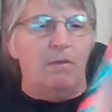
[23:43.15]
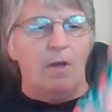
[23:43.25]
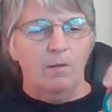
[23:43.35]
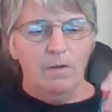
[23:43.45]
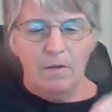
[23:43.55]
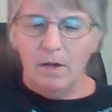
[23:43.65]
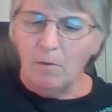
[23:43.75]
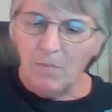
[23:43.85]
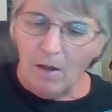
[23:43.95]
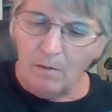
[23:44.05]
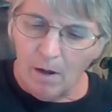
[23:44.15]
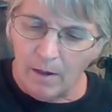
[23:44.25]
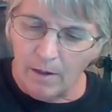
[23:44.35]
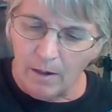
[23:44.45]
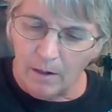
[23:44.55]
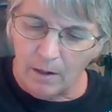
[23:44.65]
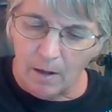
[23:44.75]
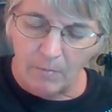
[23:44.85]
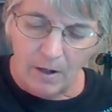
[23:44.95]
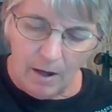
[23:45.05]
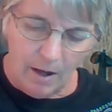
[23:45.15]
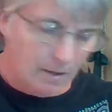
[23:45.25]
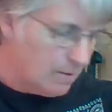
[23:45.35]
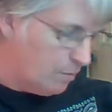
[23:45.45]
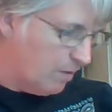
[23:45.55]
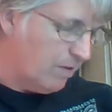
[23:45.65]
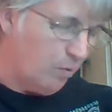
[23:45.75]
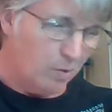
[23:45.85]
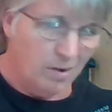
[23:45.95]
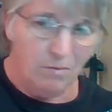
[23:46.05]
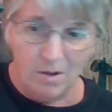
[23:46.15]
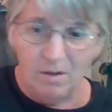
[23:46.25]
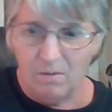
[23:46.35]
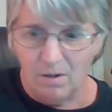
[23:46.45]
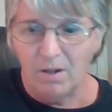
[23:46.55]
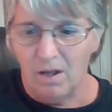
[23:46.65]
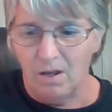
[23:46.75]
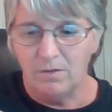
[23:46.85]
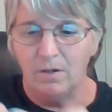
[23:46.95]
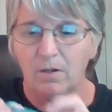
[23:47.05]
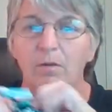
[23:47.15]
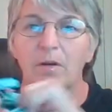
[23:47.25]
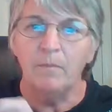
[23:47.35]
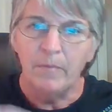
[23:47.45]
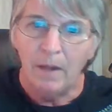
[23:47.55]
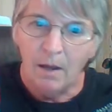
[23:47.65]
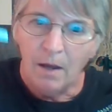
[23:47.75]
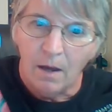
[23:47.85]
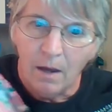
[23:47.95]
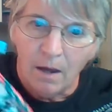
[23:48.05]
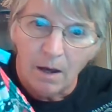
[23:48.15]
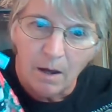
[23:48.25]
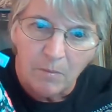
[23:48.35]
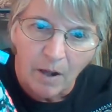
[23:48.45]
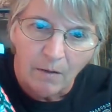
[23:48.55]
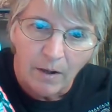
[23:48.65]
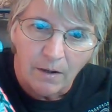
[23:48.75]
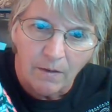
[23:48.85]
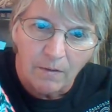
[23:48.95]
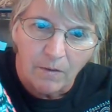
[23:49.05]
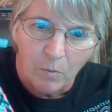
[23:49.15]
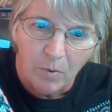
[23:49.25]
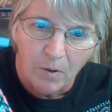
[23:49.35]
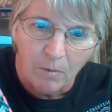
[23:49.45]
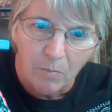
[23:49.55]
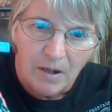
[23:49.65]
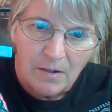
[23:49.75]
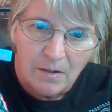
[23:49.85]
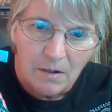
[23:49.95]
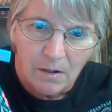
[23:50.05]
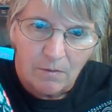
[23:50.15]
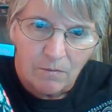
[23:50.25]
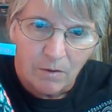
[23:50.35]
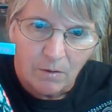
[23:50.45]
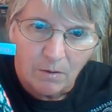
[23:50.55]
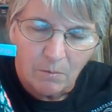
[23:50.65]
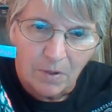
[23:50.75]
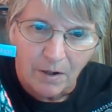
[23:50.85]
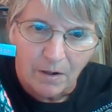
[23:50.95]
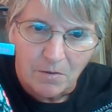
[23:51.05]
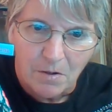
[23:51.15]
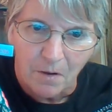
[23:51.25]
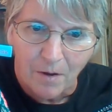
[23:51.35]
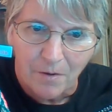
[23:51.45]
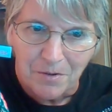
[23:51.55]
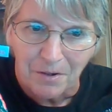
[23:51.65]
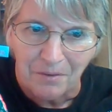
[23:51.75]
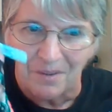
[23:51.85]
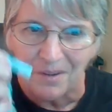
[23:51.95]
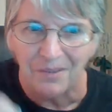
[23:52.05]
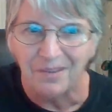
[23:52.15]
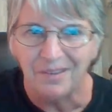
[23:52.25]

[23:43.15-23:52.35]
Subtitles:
The only thing I'm not liking, and I'm going to ask them if they really, really, really have to do it, I'm not liking that they're putting PC for Plato's Closet on there.